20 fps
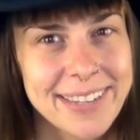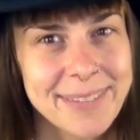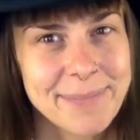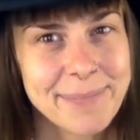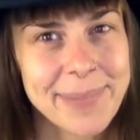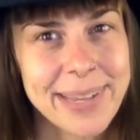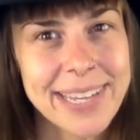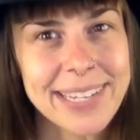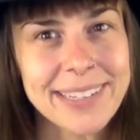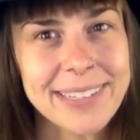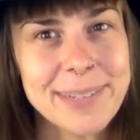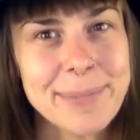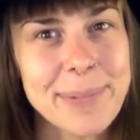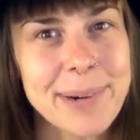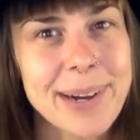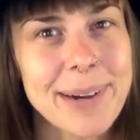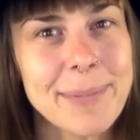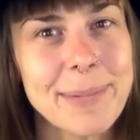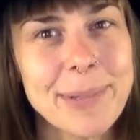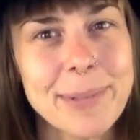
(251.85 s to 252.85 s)
make your
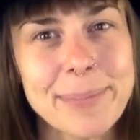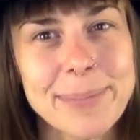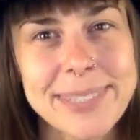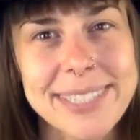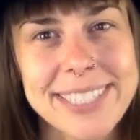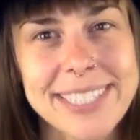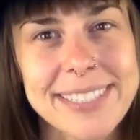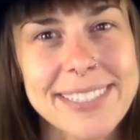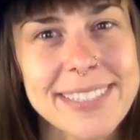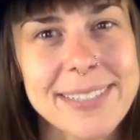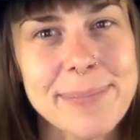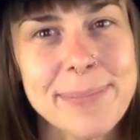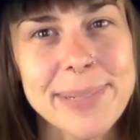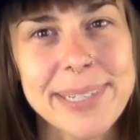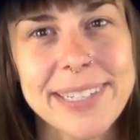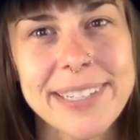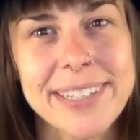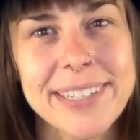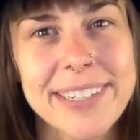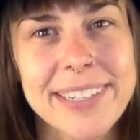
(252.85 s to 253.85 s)
problems
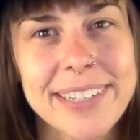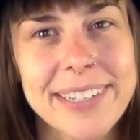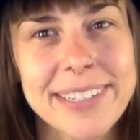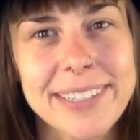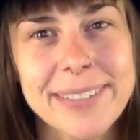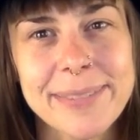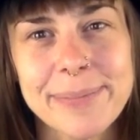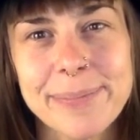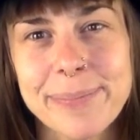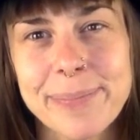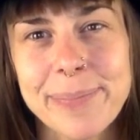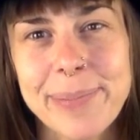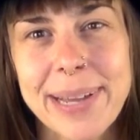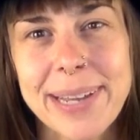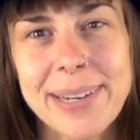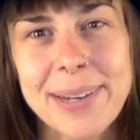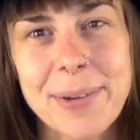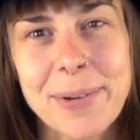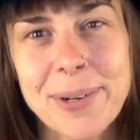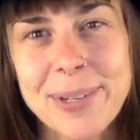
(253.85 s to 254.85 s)
disappear
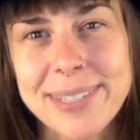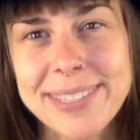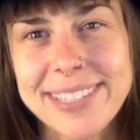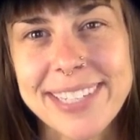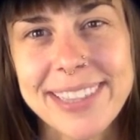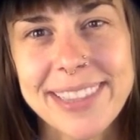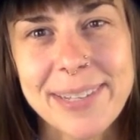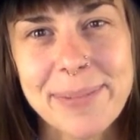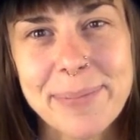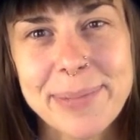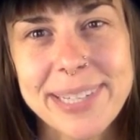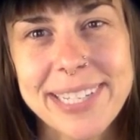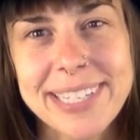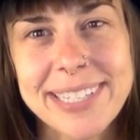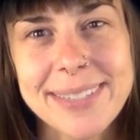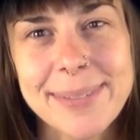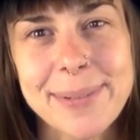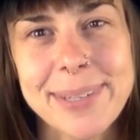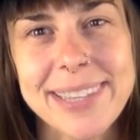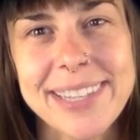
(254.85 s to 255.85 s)
by noticing the
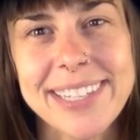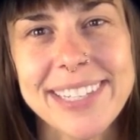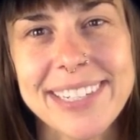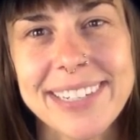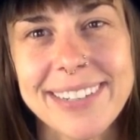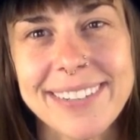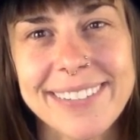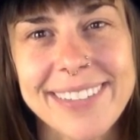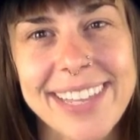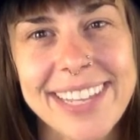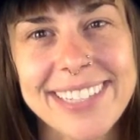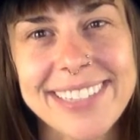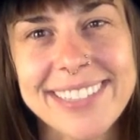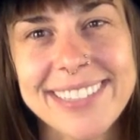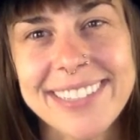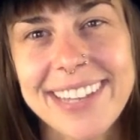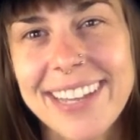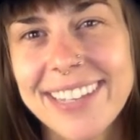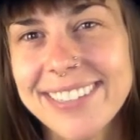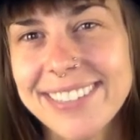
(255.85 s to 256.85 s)
place within you
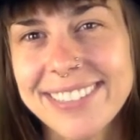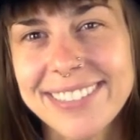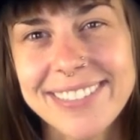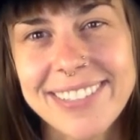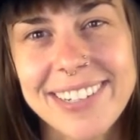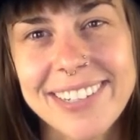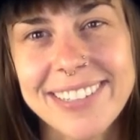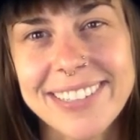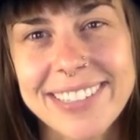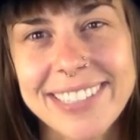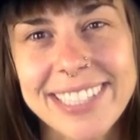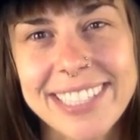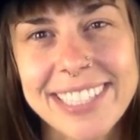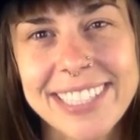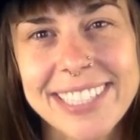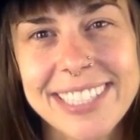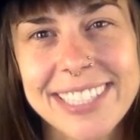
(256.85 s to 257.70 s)
that's not struggling.